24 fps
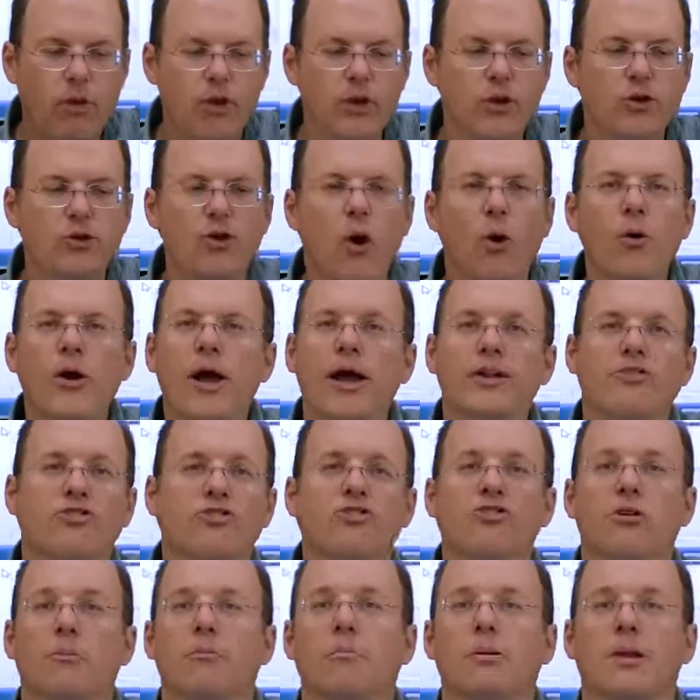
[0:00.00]
you don't get
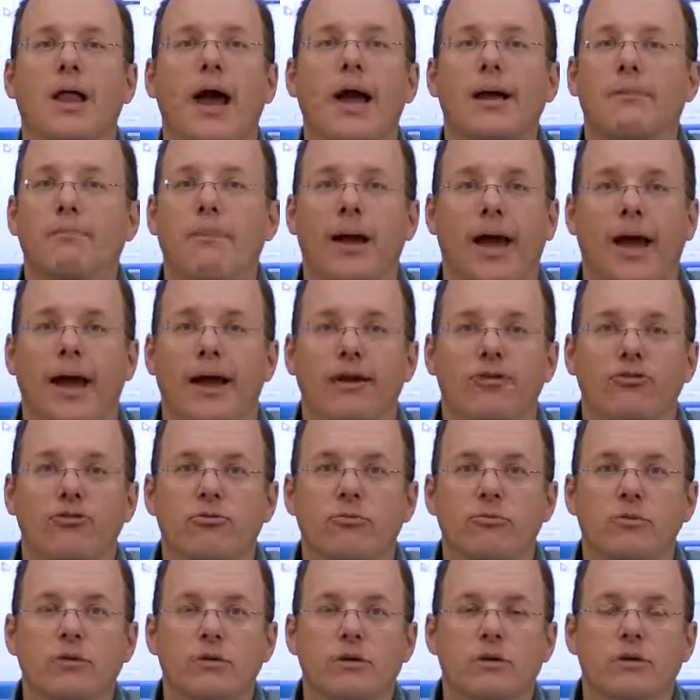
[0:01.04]
just a blank page.
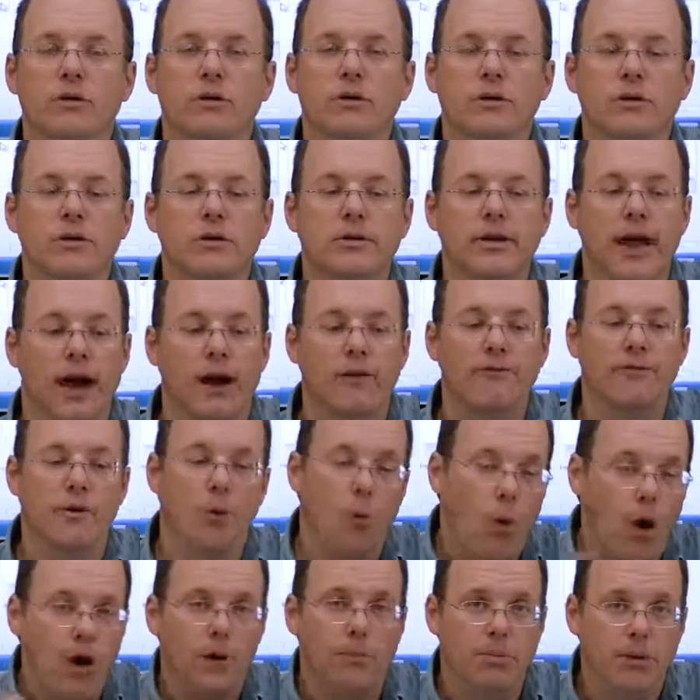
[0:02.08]
Now, if you
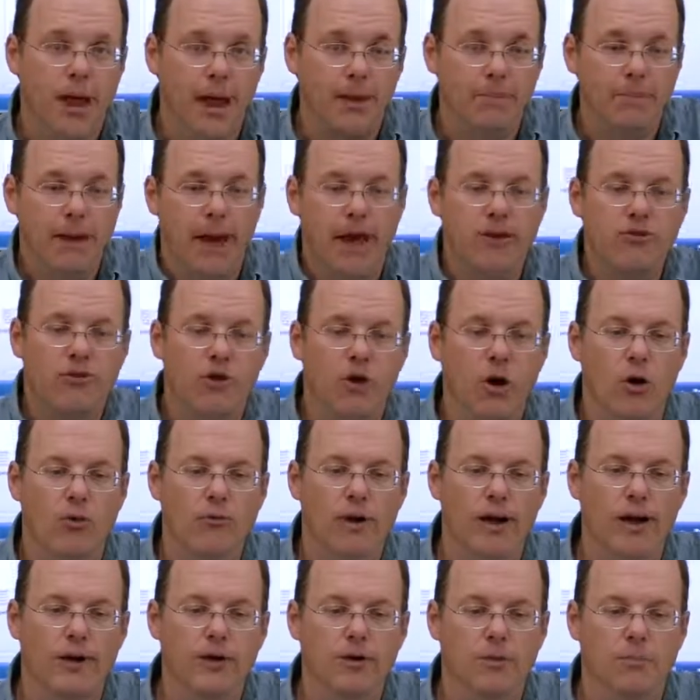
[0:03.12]
want a blank page, you go
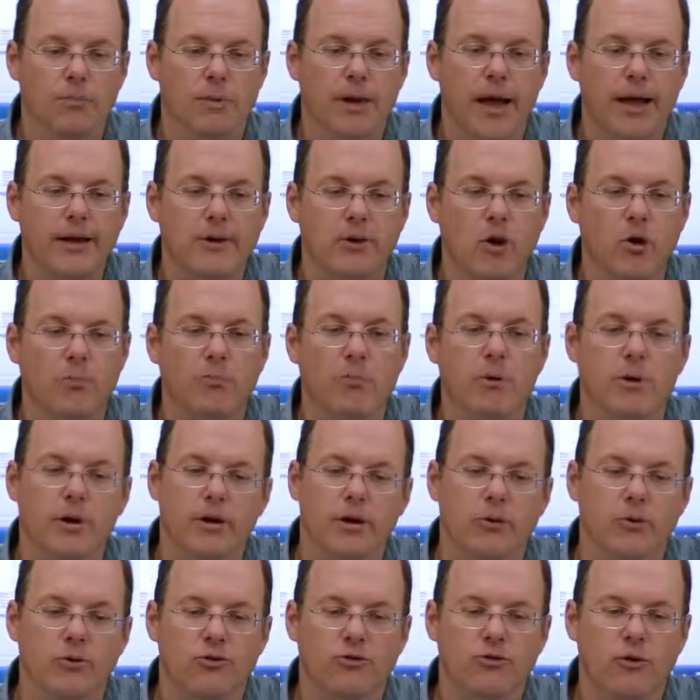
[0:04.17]
right here to blank notebook
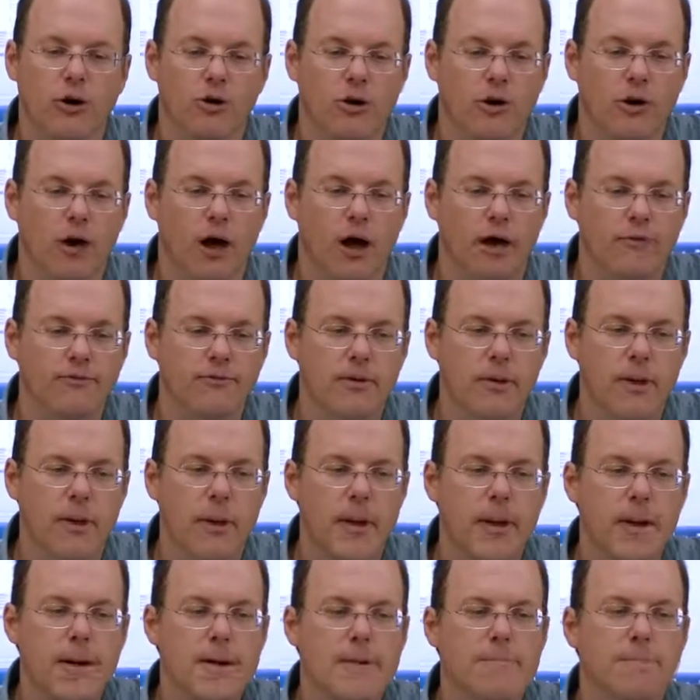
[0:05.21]
and it will start it off.
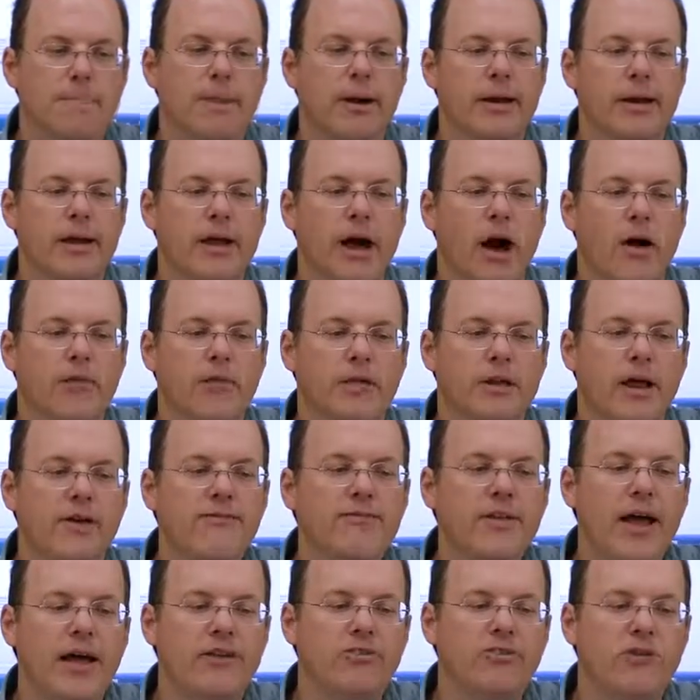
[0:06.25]
But on the
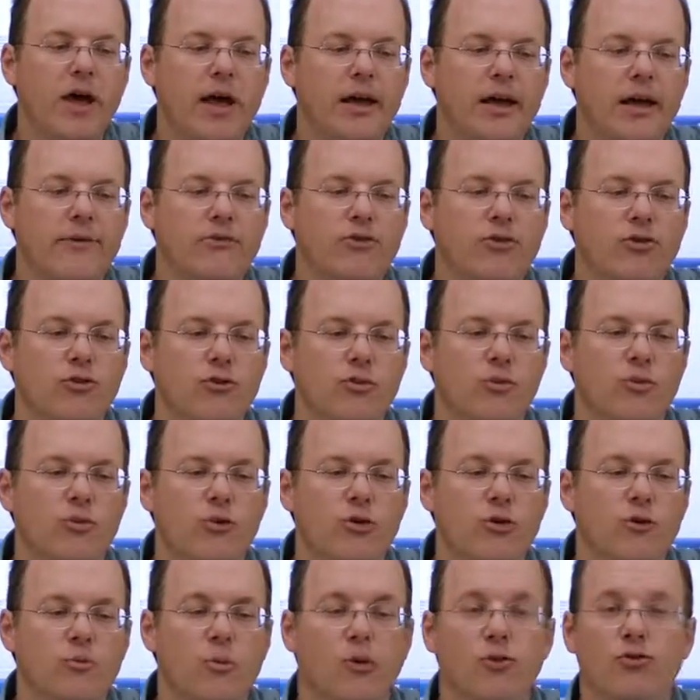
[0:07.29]
left-hand side gives you
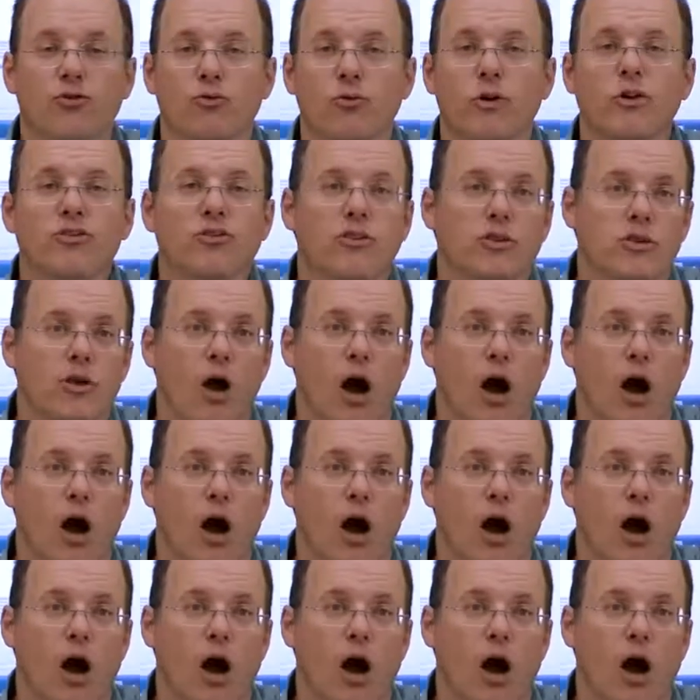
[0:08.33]
your most recent